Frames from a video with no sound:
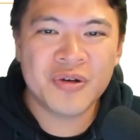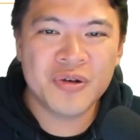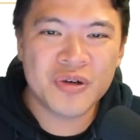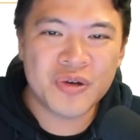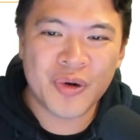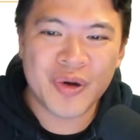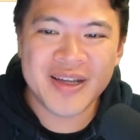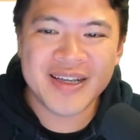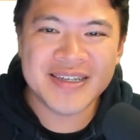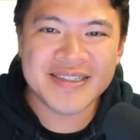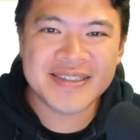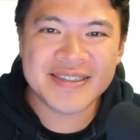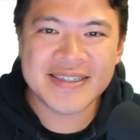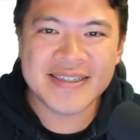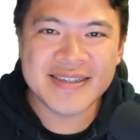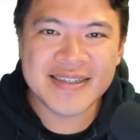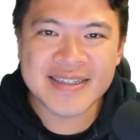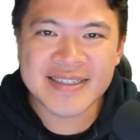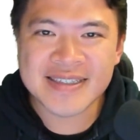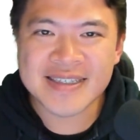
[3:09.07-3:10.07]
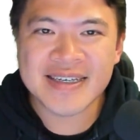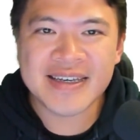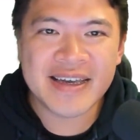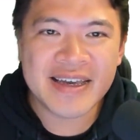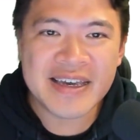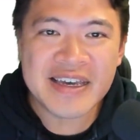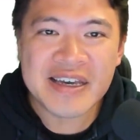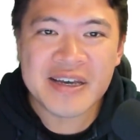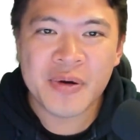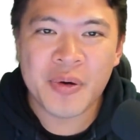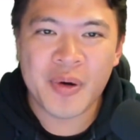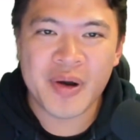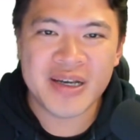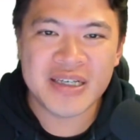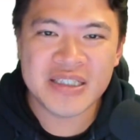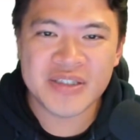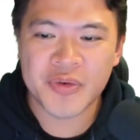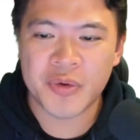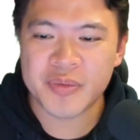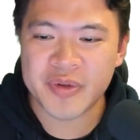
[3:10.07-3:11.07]
KuCoin is delisting 8
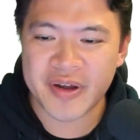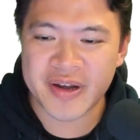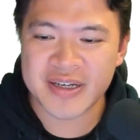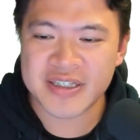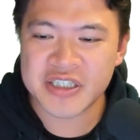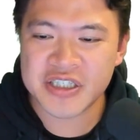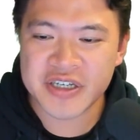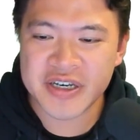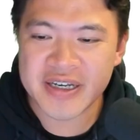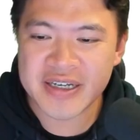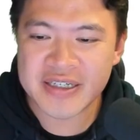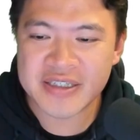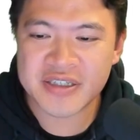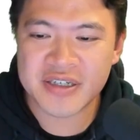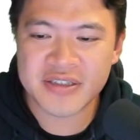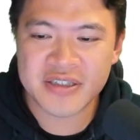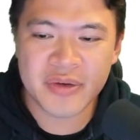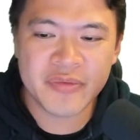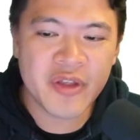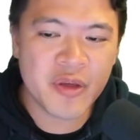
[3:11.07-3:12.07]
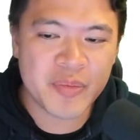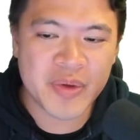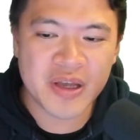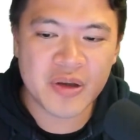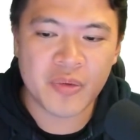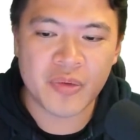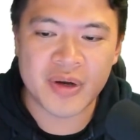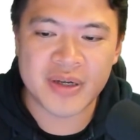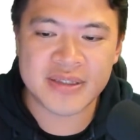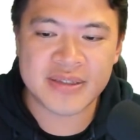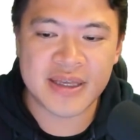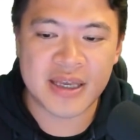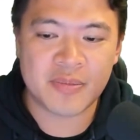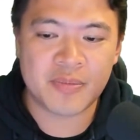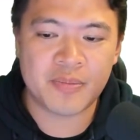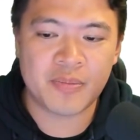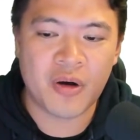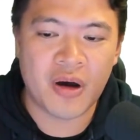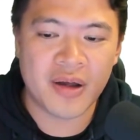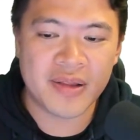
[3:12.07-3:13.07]
coins from their exchange. And some of the big ones
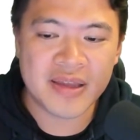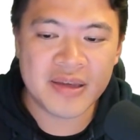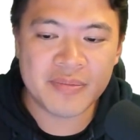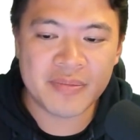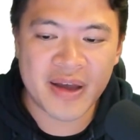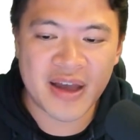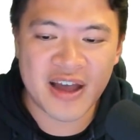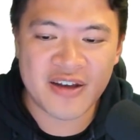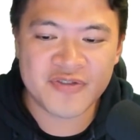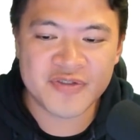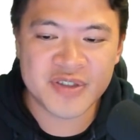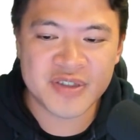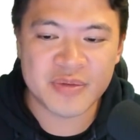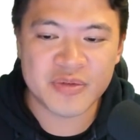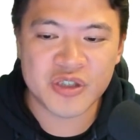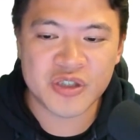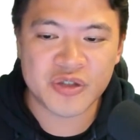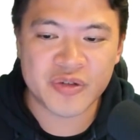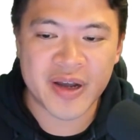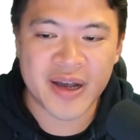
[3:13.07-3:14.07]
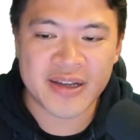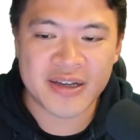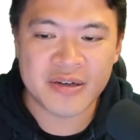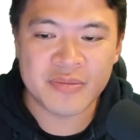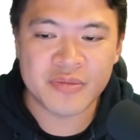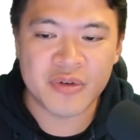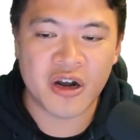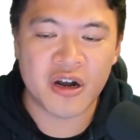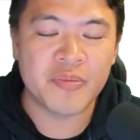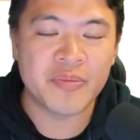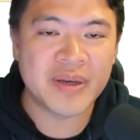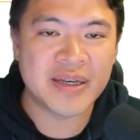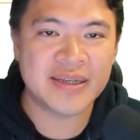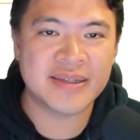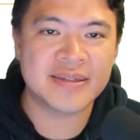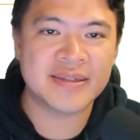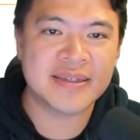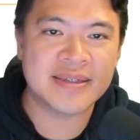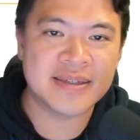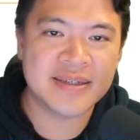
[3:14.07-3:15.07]
like Polymath, Substratum are
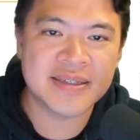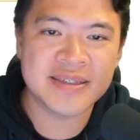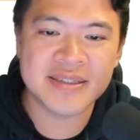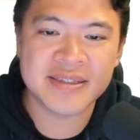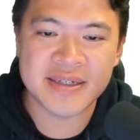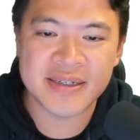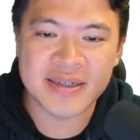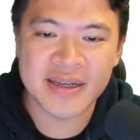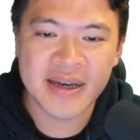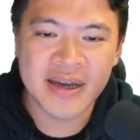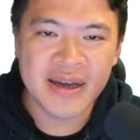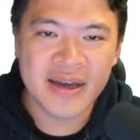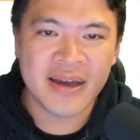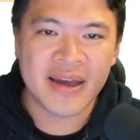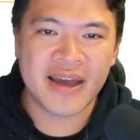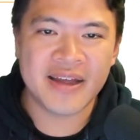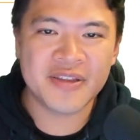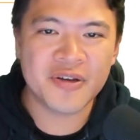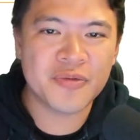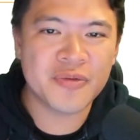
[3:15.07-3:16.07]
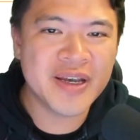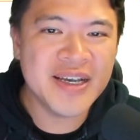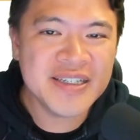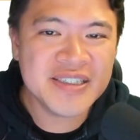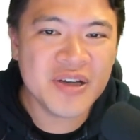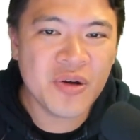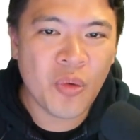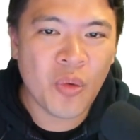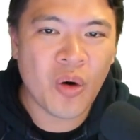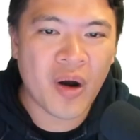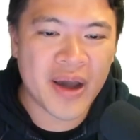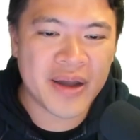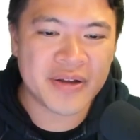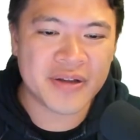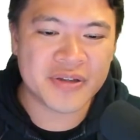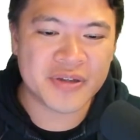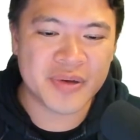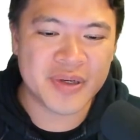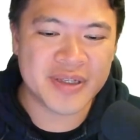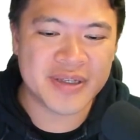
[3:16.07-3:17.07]
being delisted. And the reason why
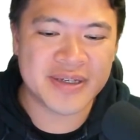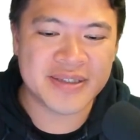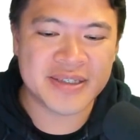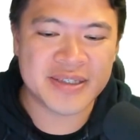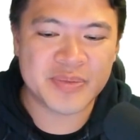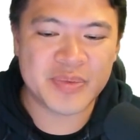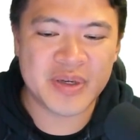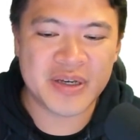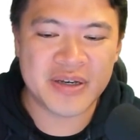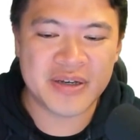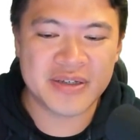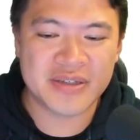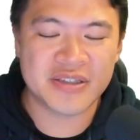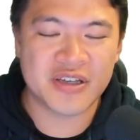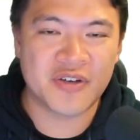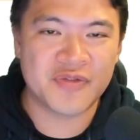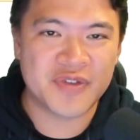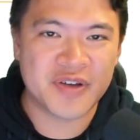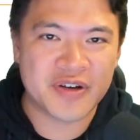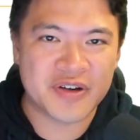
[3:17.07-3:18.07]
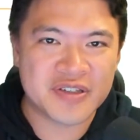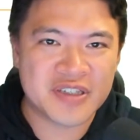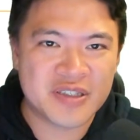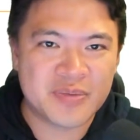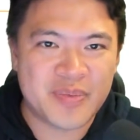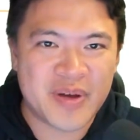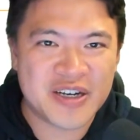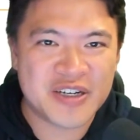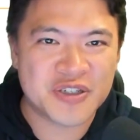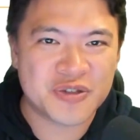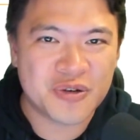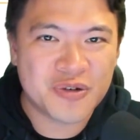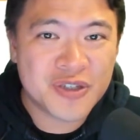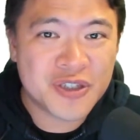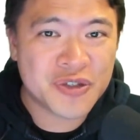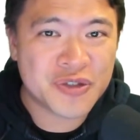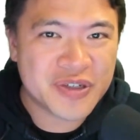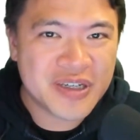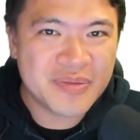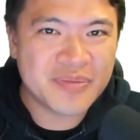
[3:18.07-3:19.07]
they're doing this is because of their
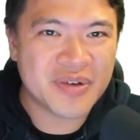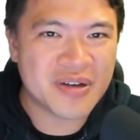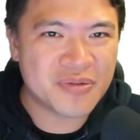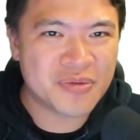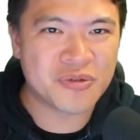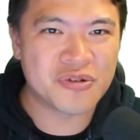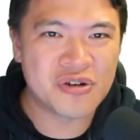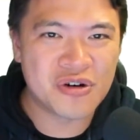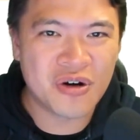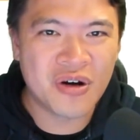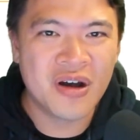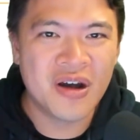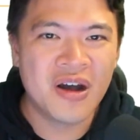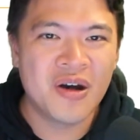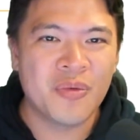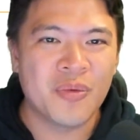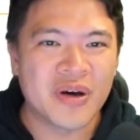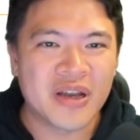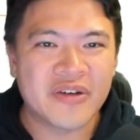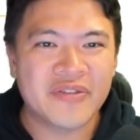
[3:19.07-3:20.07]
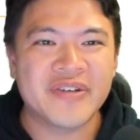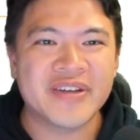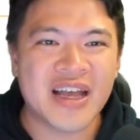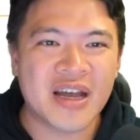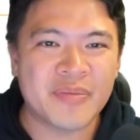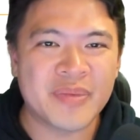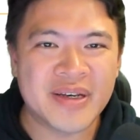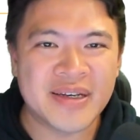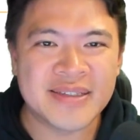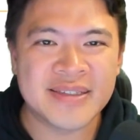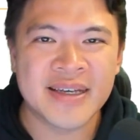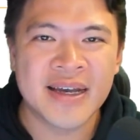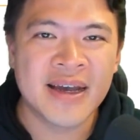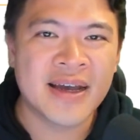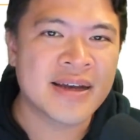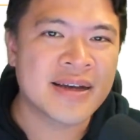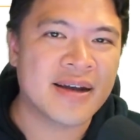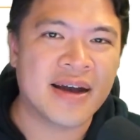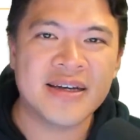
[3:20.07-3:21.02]
special treatment rule, whatever that means.